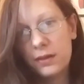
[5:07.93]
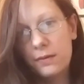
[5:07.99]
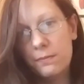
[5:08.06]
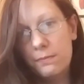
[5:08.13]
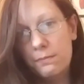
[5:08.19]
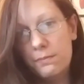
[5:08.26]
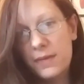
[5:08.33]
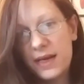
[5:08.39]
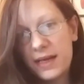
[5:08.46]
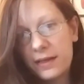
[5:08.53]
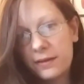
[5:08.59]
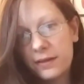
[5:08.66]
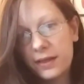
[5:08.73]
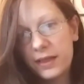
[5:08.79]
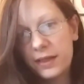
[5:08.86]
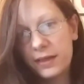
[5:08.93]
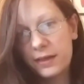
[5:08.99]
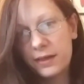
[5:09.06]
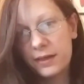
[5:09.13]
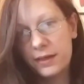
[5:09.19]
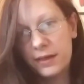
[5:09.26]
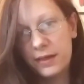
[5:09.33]
Mainly,
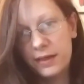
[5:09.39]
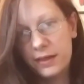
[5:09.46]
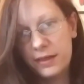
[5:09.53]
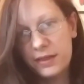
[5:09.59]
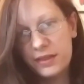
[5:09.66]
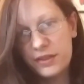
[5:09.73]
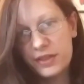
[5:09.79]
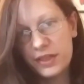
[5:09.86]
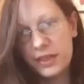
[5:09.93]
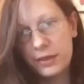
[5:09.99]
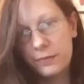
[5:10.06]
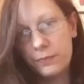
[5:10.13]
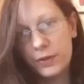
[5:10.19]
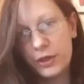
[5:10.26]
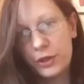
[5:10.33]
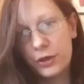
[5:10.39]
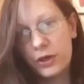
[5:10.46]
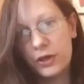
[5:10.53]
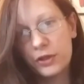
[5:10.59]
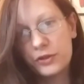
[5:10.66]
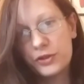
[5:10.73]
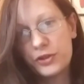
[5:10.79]
it is in
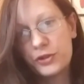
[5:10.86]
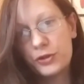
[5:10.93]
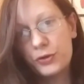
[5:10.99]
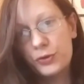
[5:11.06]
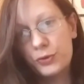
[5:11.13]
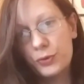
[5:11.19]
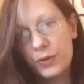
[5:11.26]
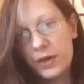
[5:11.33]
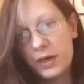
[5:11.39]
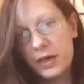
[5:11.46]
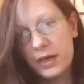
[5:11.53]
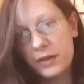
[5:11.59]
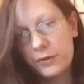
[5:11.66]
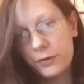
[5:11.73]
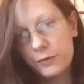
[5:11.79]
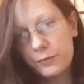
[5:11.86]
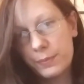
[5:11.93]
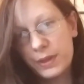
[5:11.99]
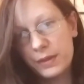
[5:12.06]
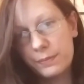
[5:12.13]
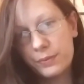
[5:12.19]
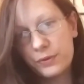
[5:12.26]
regards to other
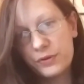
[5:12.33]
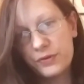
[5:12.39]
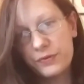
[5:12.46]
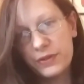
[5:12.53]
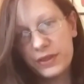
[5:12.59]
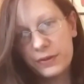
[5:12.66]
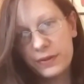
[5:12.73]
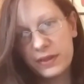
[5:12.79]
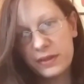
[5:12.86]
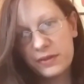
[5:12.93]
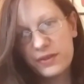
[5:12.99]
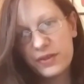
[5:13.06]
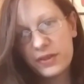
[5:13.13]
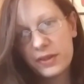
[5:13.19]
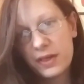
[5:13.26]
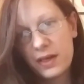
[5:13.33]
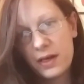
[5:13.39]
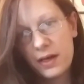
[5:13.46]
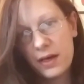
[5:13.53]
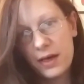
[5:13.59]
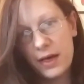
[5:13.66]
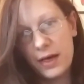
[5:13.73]
people's feelings,
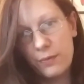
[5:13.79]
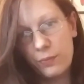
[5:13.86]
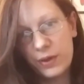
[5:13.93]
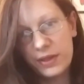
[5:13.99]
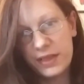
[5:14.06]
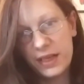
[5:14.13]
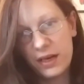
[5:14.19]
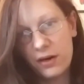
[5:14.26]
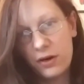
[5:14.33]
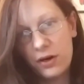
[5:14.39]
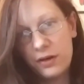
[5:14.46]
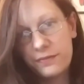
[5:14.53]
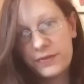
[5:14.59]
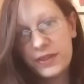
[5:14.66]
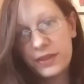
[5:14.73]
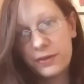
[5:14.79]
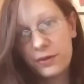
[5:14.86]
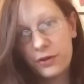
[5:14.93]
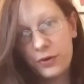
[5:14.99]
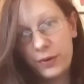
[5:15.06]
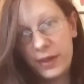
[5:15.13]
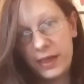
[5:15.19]
and what they often
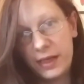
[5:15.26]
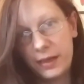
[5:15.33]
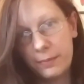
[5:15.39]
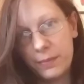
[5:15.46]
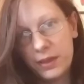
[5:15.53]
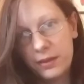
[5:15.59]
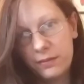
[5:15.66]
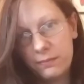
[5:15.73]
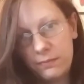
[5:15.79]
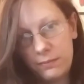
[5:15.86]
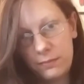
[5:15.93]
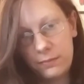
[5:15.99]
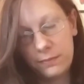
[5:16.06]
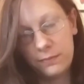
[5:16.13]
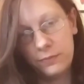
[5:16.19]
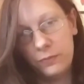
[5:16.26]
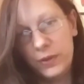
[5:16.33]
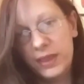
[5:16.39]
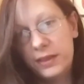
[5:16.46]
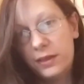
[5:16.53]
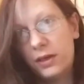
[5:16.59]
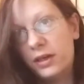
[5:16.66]
claim
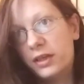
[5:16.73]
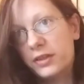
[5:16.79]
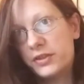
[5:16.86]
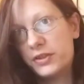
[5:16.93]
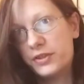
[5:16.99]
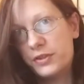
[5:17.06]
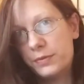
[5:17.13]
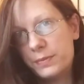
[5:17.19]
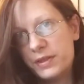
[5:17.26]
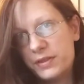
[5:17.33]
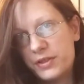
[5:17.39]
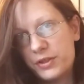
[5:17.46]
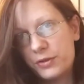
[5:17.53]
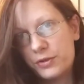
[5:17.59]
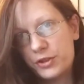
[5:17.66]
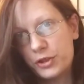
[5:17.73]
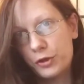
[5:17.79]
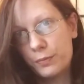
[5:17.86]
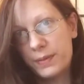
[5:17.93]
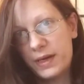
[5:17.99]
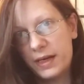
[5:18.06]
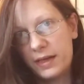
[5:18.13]
when autism and
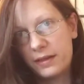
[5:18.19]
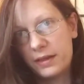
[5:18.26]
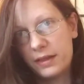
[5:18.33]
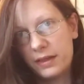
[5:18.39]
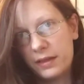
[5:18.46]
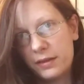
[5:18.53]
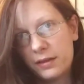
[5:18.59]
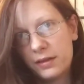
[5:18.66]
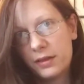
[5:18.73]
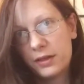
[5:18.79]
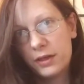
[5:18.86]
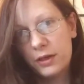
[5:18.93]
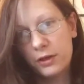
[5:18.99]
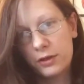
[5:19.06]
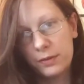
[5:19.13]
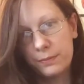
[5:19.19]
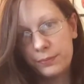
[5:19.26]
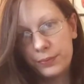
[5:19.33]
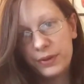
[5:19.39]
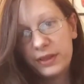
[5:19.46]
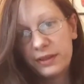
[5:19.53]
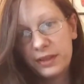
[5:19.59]
sociopathy are
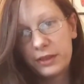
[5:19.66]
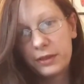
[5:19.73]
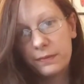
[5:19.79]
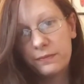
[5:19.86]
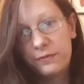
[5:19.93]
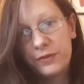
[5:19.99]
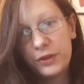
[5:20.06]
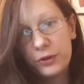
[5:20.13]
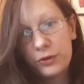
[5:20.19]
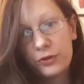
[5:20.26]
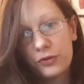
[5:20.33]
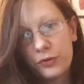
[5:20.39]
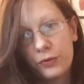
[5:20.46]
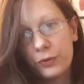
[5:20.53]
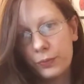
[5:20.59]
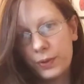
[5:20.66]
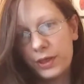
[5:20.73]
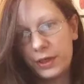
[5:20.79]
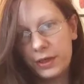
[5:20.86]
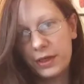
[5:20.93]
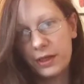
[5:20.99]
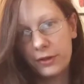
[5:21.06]
completely confused for one
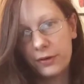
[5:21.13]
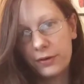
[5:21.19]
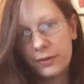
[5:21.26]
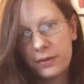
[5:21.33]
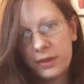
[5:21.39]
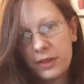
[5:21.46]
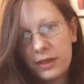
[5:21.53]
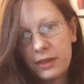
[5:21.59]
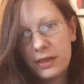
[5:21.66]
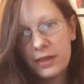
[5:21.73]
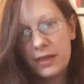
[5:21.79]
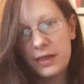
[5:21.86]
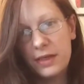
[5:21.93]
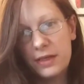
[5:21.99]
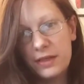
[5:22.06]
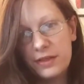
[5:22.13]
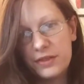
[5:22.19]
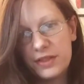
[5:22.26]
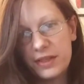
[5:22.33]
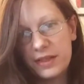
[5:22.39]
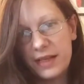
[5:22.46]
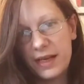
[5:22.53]
another
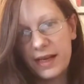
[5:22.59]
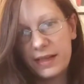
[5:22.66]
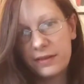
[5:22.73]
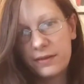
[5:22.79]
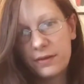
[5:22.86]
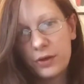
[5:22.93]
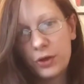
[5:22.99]
is that